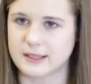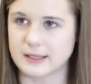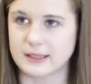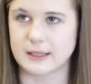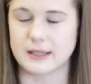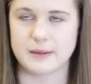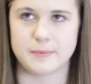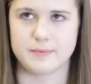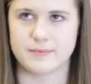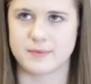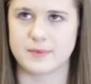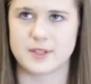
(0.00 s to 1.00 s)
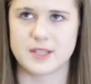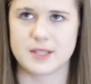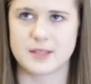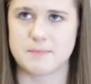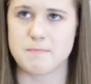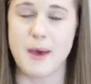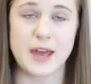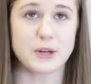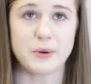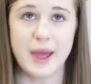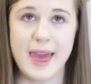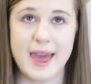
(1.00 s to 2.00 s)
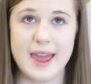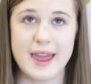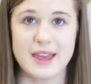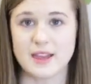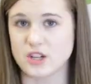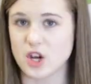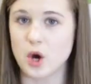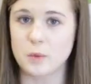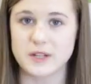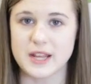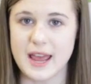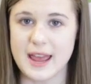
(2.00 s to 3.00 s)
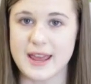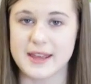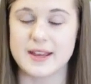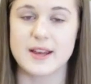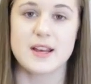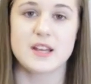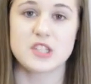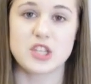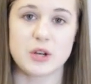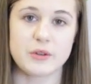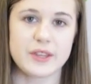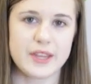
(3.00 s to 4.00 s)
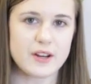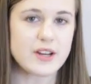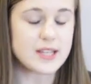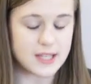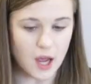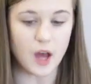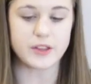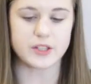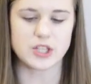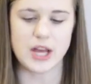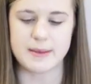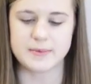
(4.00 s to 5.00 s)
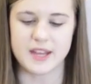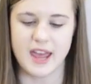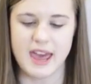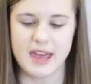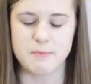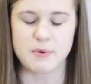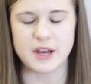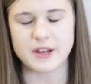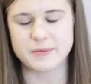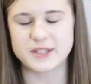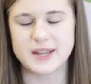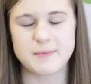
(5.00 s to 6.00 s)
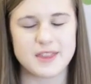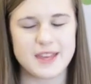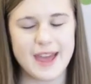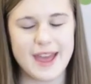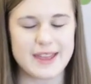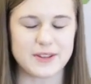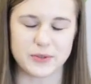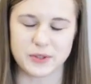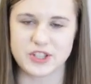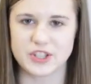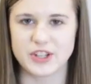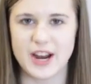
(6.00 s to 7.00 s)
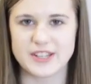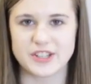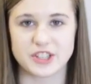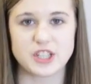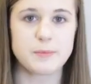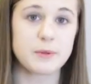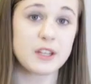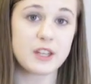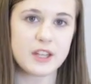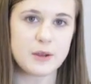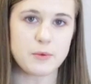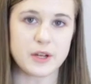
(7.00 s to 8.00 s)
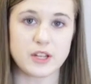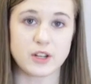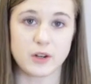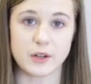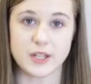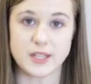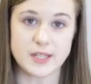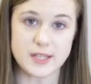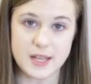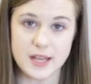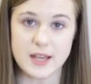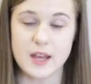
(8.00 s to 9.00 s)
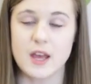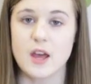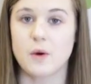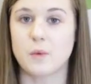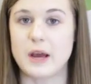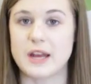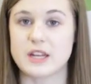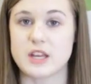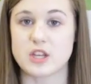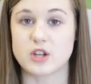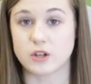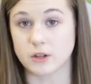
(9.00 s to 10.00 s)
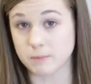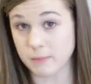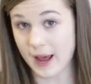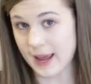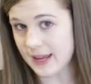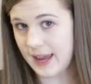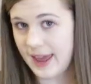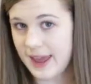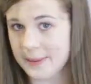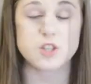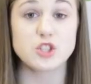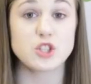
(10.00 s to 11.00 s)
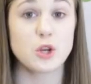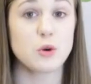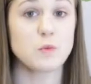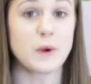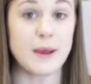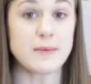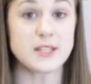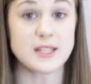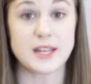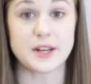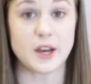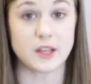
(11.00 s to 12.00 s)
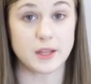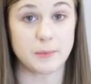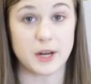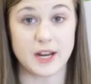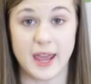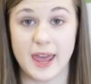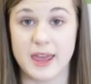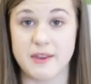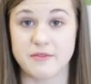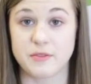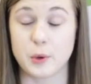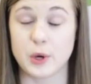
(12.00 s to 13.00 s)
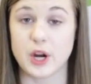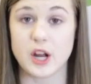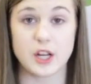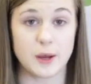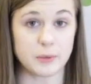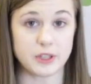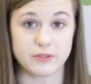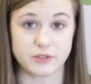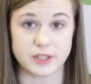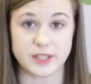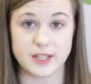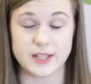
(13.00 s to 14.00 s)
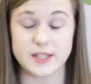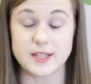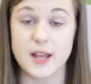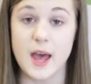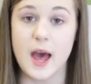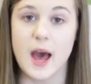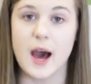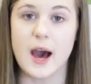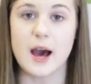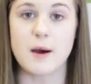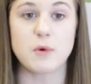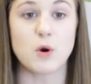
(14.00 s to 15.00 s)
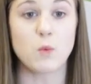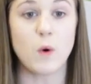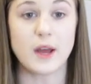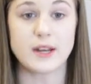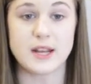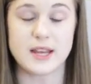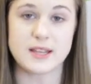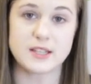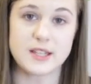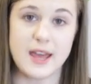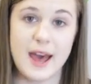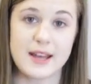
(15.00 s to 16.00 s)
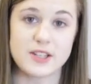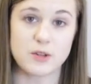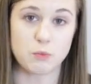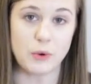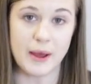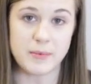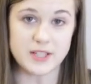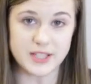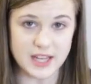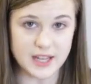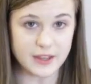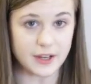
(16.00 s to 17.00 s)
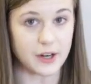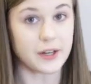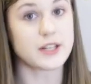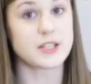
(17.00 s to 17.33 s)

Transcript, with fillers: um, meadow hay and oat hay. So there is other types of hay, but Timothy hay and orchard grass are typically what you're going to see when you're buying hay. So rabbits need unlimited hay for a couple of reasons. Um, one is that rabbits' teeth are